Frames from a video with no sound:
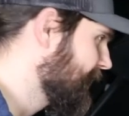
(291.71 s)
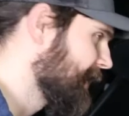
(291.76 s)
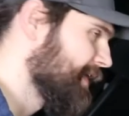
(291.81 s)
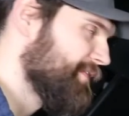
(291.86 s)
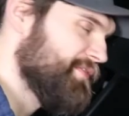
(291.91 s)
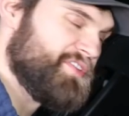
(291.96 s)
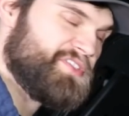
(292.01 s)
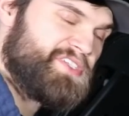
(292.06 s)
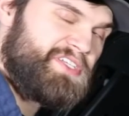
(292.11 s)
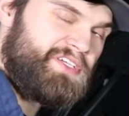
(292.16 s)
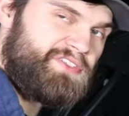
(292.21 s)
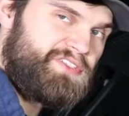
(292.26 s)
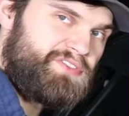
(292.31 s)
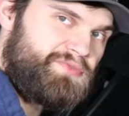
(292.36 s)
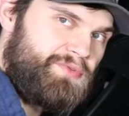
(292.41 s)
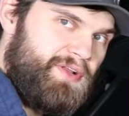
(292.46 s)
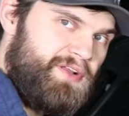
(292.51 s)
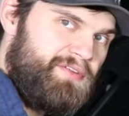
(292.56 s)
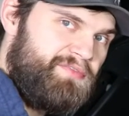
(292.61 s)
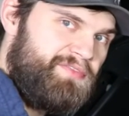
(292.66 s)
If you're still just
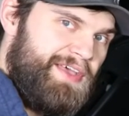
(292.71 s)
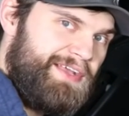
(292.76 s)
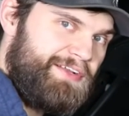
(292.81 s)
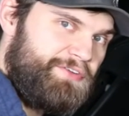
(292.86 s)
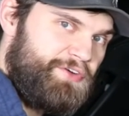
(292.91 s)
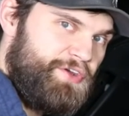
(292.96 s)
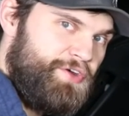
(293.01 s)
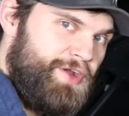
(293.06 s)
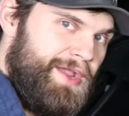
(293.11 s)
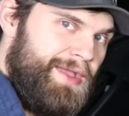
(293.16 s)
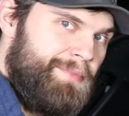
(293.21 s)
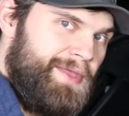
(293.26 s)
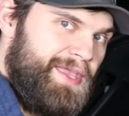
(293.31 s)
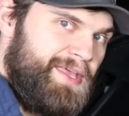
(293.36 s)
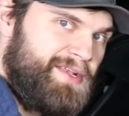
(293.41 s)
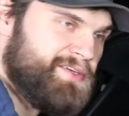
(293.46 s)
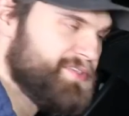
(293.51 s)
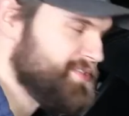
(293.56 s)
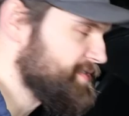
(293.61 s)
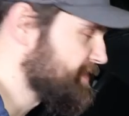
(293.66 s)
running factory grab
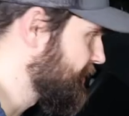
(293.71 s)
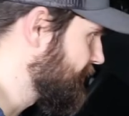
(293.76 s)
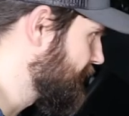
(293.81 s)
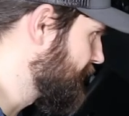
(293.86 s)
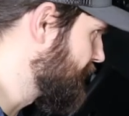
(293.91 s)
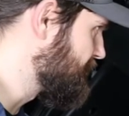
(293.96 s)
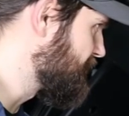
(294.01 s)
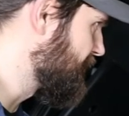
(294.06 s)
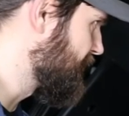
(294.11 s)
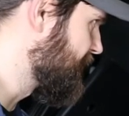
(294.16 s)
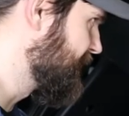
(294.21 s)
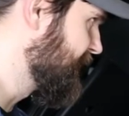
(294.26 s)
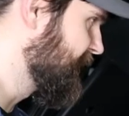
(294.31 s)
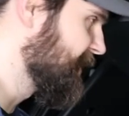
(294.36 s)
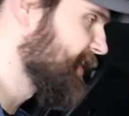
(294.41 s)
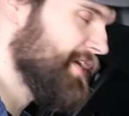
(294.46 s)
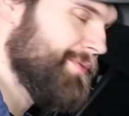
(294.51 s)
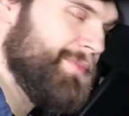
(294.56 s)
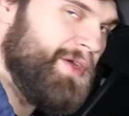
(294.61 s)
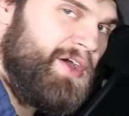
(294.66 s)
handles, those are gonna to need
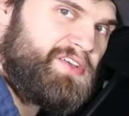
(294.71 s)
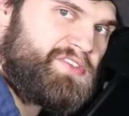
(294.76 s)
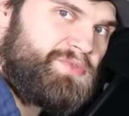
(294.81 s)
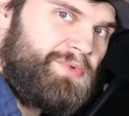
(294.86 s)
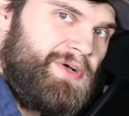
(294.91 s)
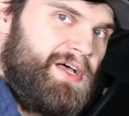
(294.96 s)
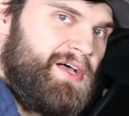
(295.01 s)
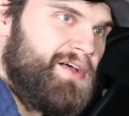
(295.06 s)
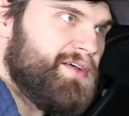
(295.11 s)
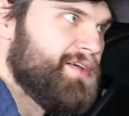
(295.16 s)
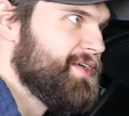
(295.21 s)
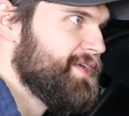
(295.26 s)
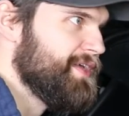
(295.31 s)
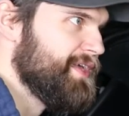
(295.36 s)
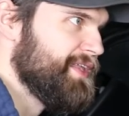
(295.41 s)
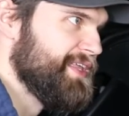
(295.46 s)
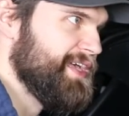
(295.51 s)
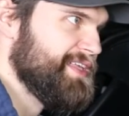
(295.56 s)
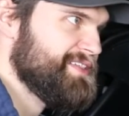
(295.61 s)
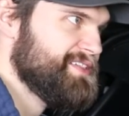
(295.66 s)
to come out as well,
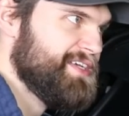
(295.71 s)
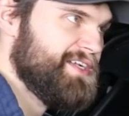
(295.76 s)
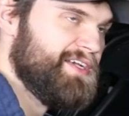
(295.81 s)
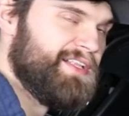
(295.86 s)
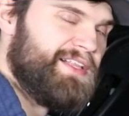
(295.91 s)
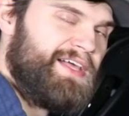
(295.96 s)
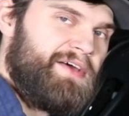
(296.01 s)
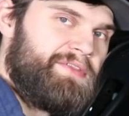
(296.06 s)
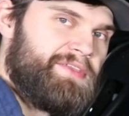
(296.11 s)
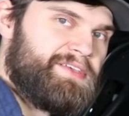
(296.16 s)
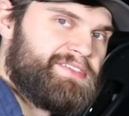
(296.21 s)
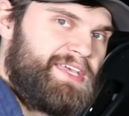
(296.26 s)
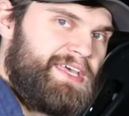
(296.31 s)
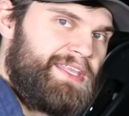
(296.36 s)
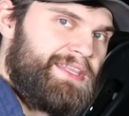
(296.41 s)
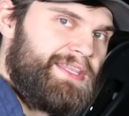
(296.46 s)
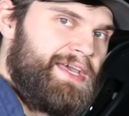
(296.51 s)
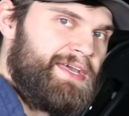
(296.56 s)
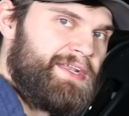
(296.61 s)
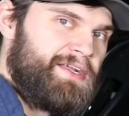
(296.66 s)
and that's gonna allow this
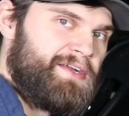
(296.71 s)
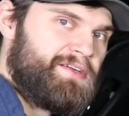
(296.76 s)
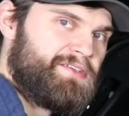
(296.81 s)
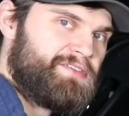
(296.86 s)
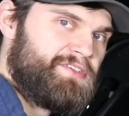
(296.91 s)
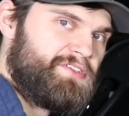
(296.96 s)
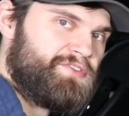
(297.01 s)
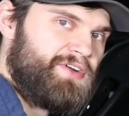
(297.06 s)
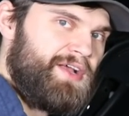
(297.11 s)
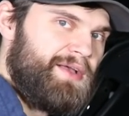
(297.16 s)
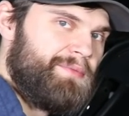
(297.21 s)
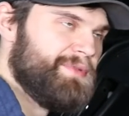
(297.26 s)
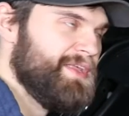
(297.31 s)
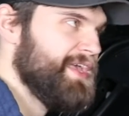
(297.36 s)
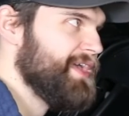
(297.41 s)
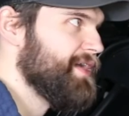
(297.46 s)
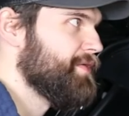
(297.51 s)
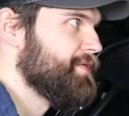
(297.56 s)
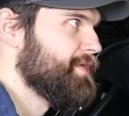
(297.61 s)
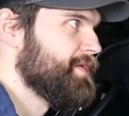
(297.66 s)
headliner to drop
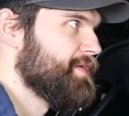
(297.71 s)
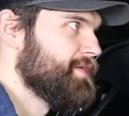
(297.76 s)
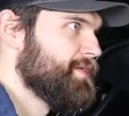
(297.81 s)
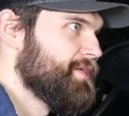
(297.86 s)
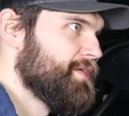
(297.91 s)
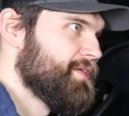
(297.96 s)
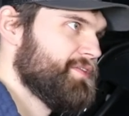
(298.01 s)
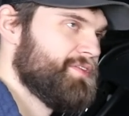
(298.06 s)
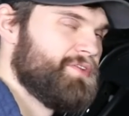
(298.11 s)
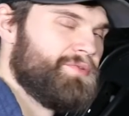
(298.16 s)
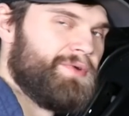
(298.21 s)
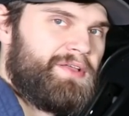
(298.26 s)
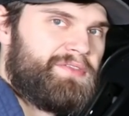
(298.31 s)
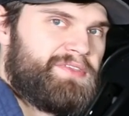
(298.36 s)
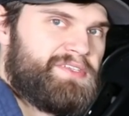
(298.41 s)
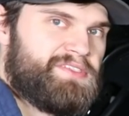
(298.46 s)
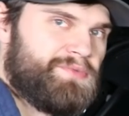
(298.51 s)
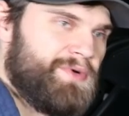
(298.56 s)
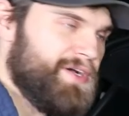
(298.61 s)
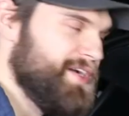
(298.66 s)
down to route
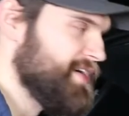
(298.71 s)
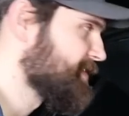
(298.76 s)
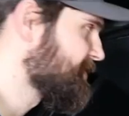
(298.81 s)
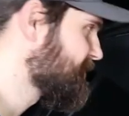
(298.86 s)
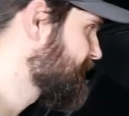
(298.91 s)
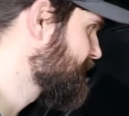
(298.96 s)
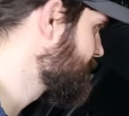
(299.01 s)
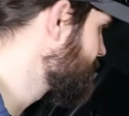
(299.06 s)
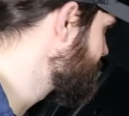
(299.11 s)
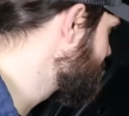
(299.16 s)
these wires.